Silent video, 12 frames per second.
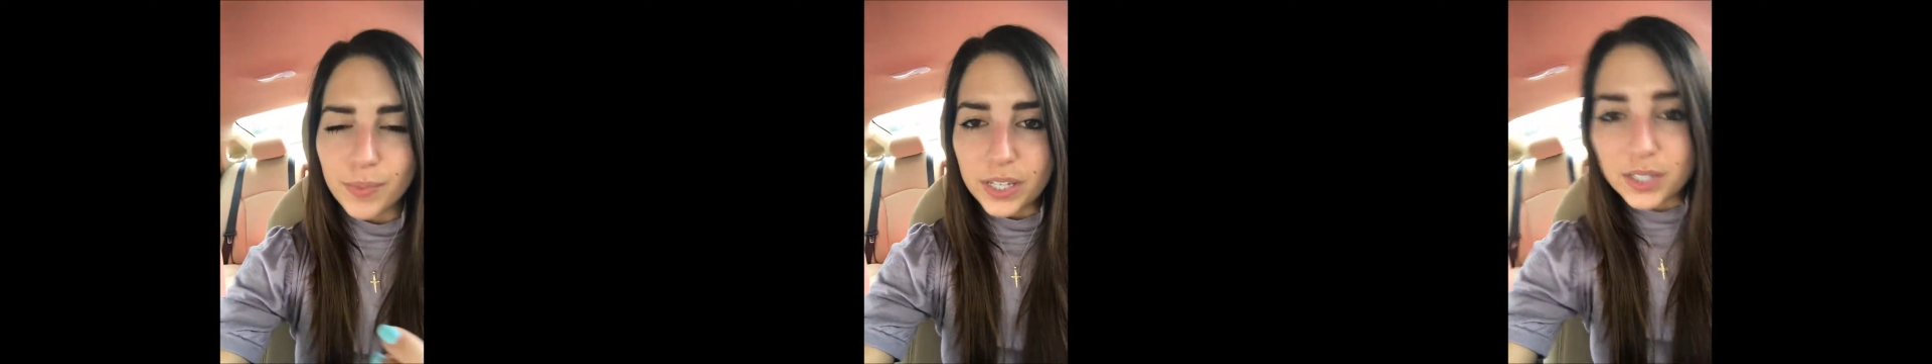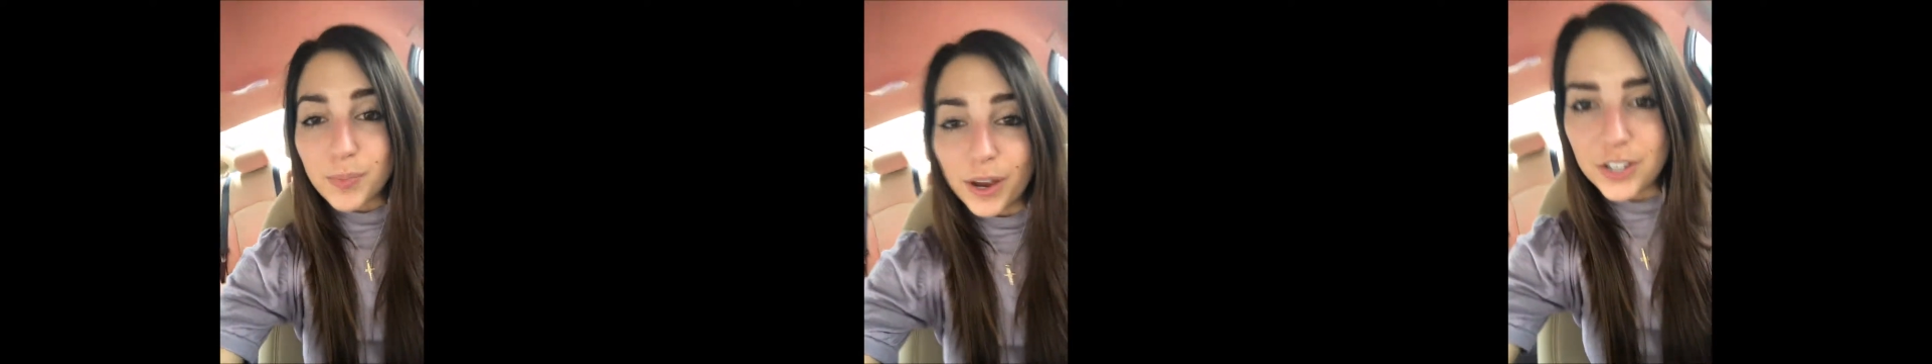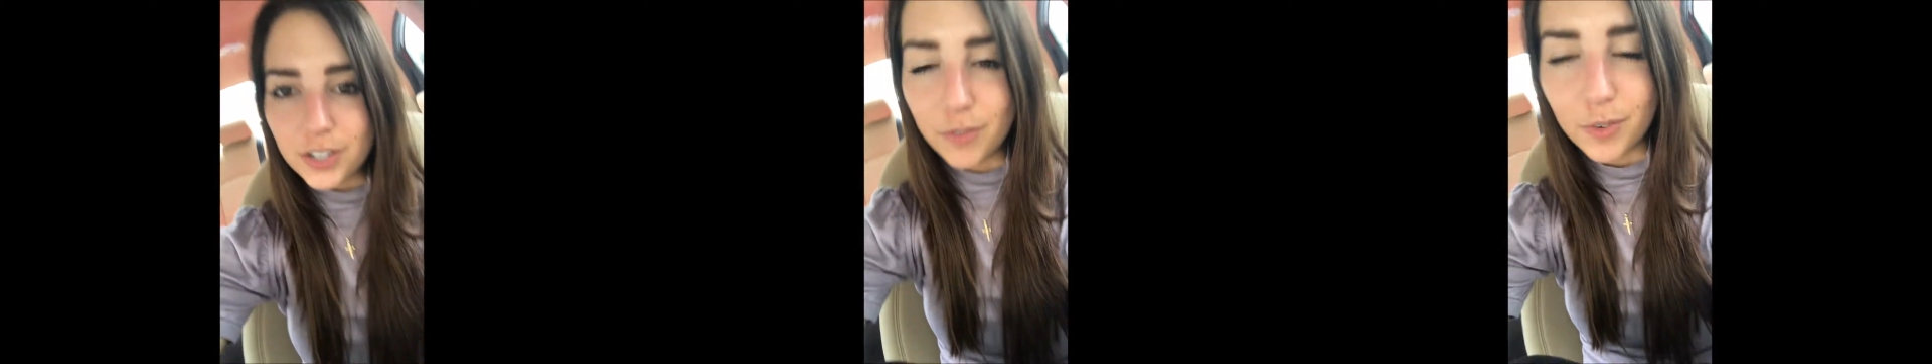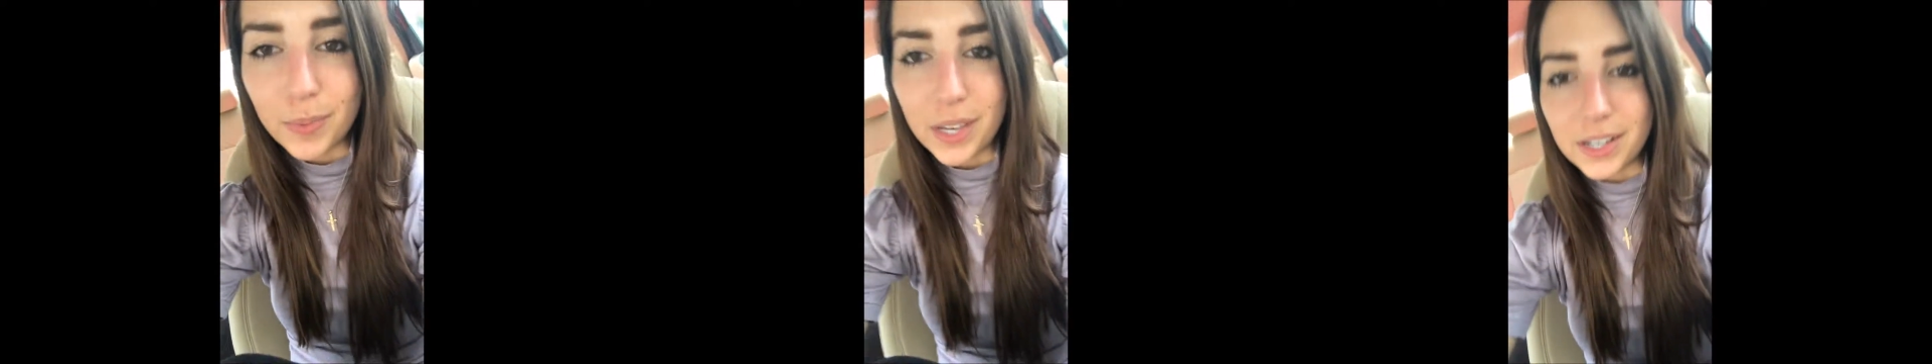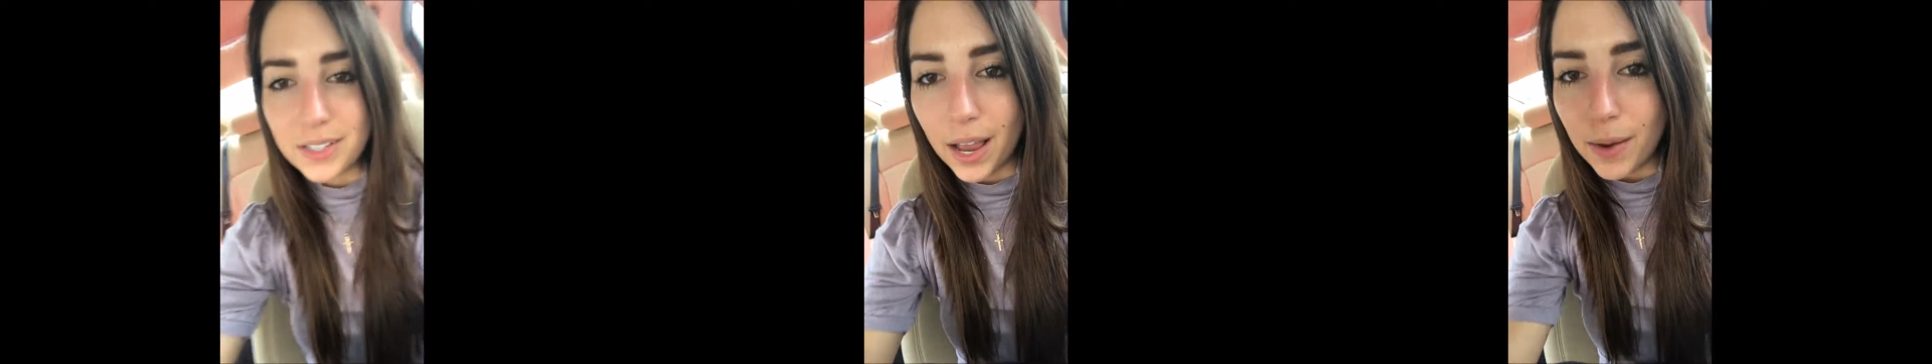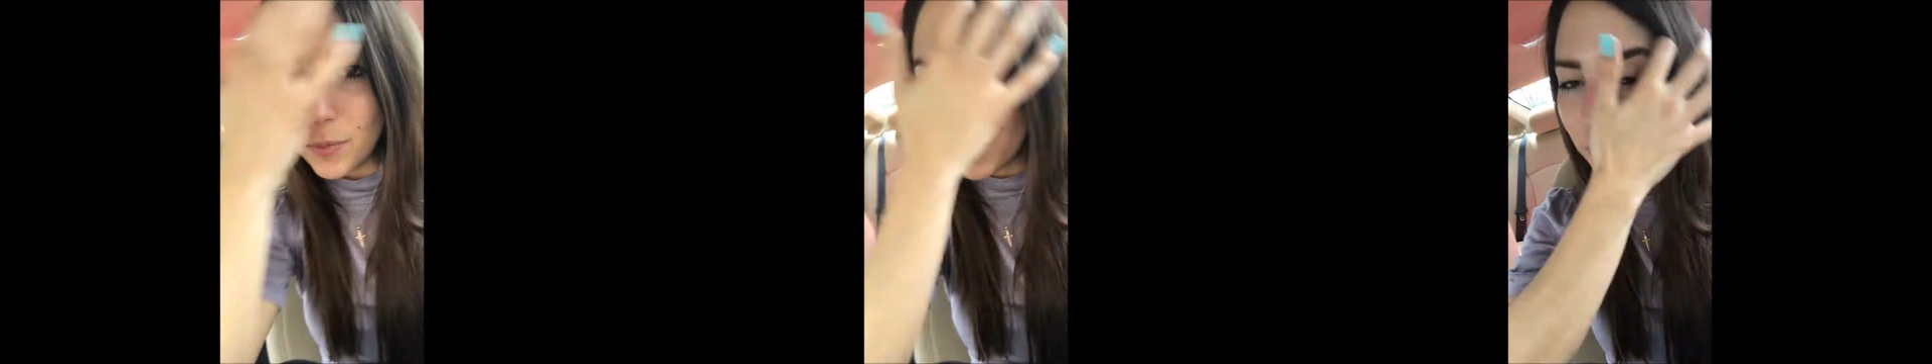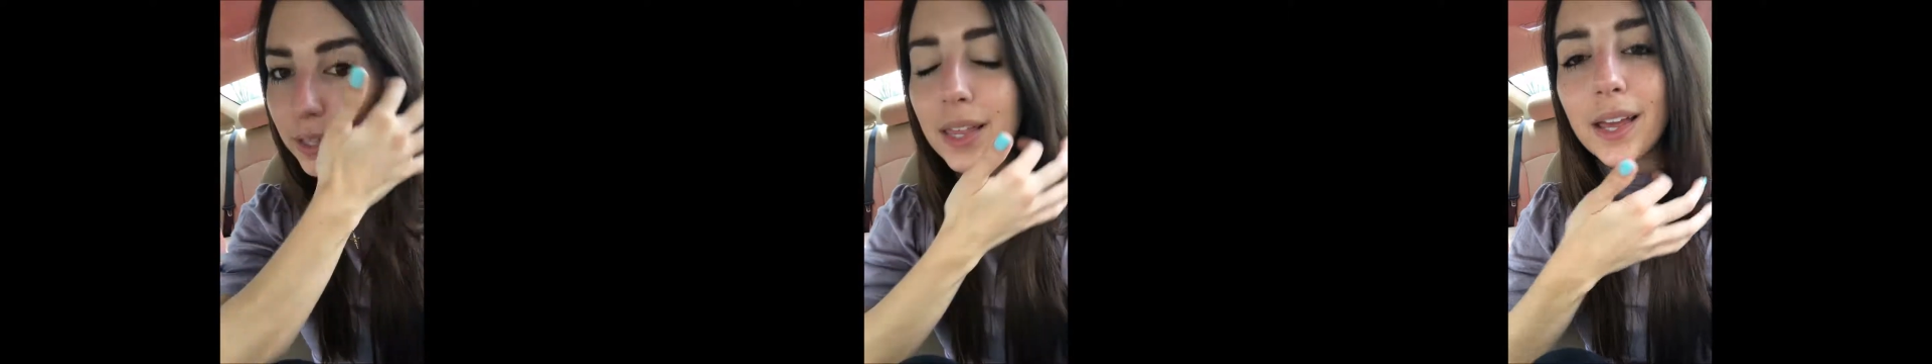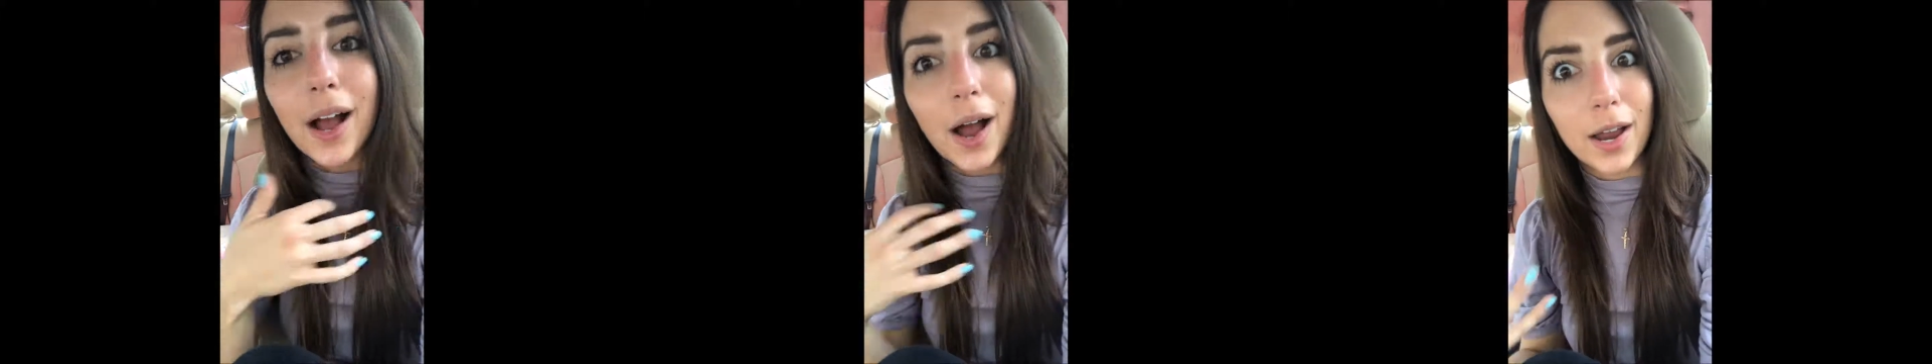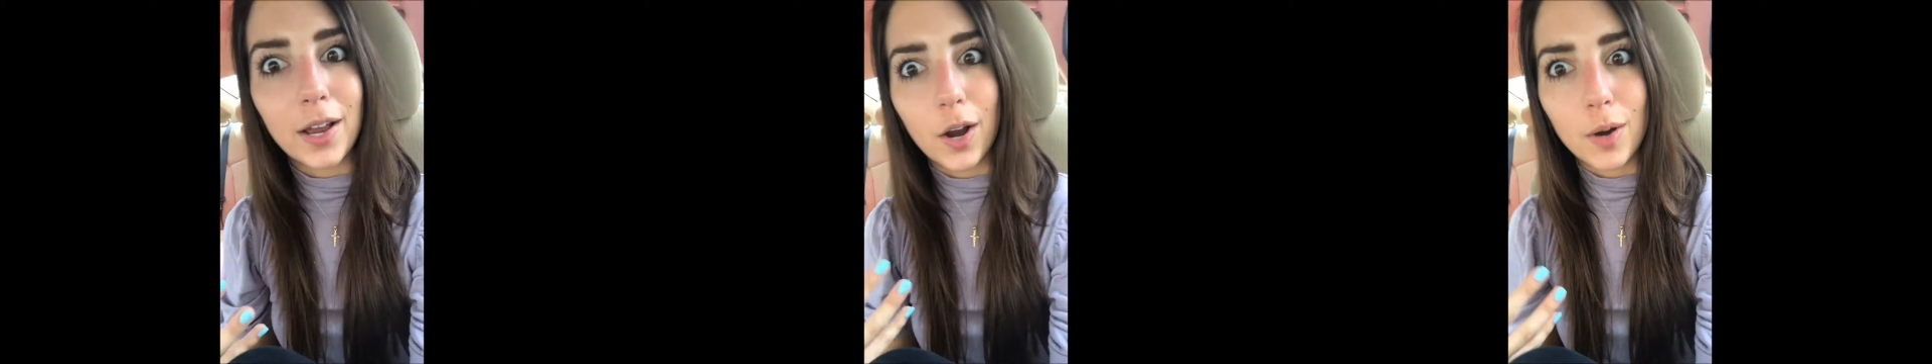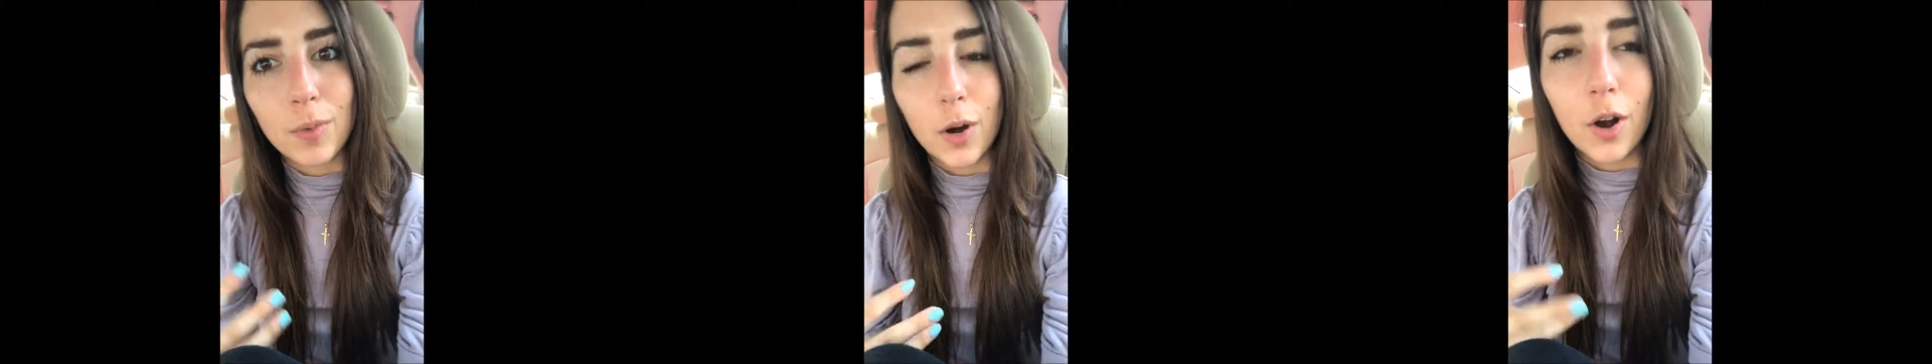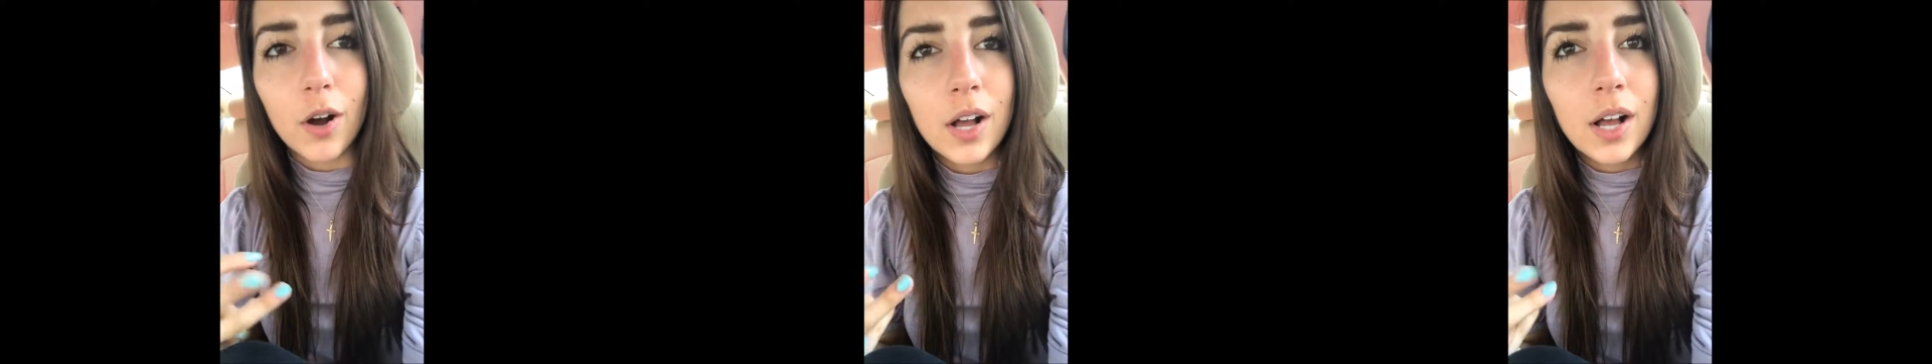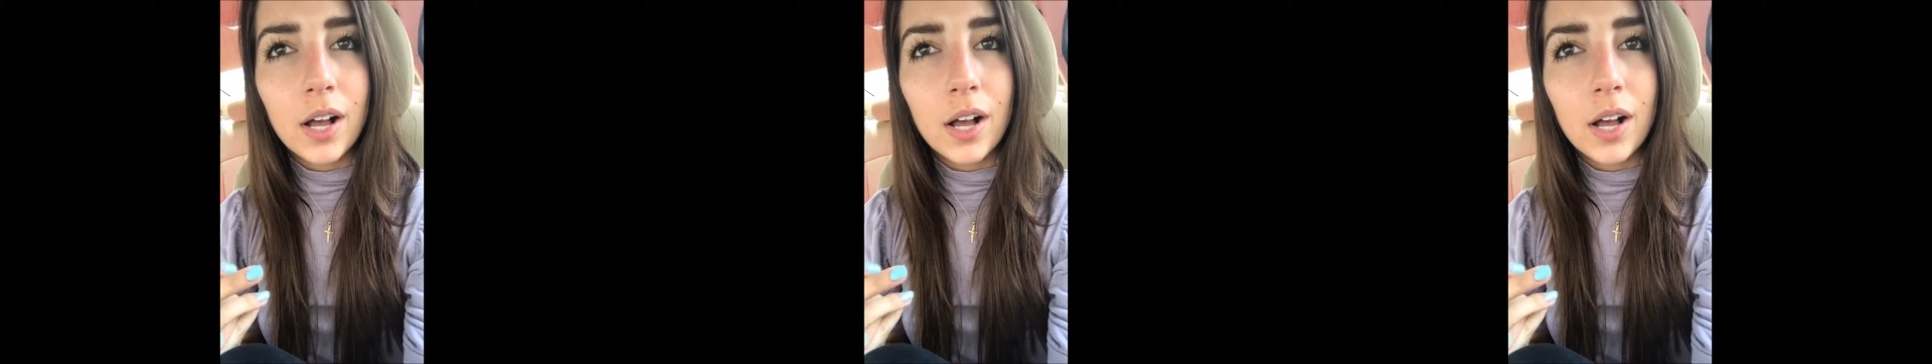especially for me because I'm normally like a high carb girl.